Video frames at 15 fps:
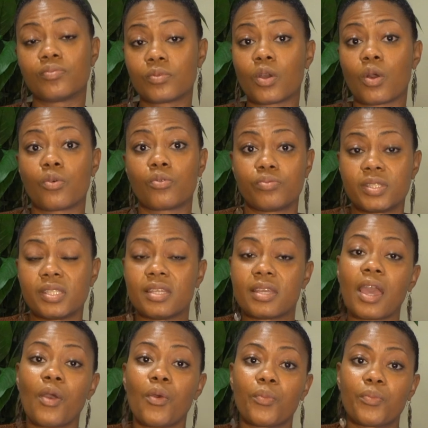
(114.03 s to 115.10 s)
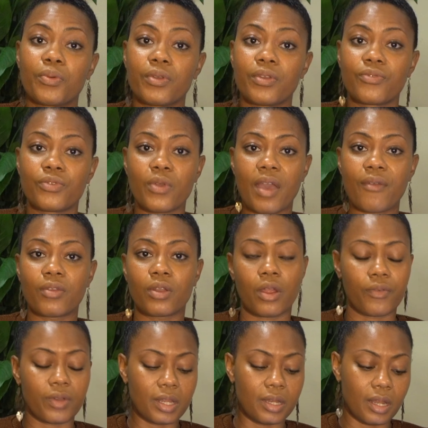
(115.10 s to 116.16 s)
go seek help if you haven't
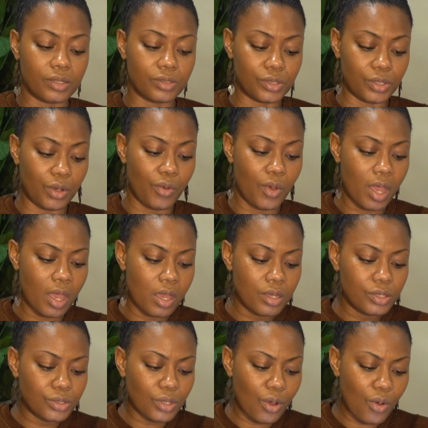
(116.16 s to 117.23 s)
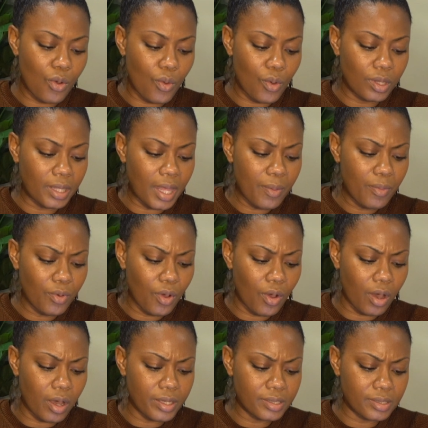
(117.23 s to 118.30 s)
already done so. So label
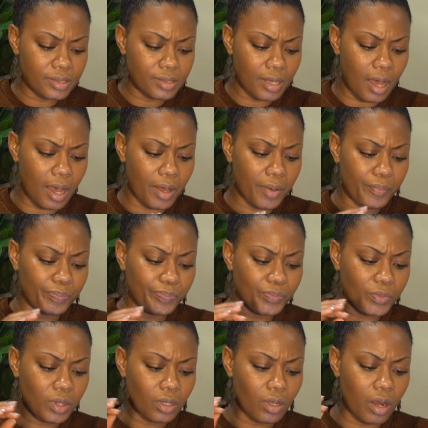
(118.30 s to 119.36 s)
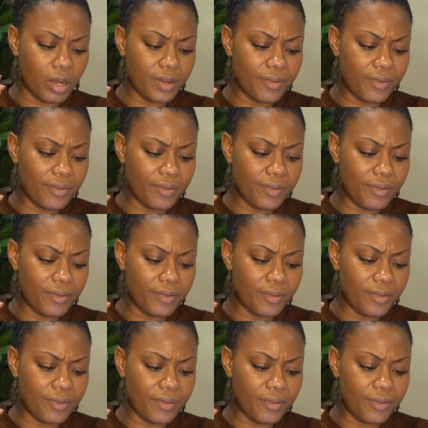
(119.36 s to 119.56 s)
costs are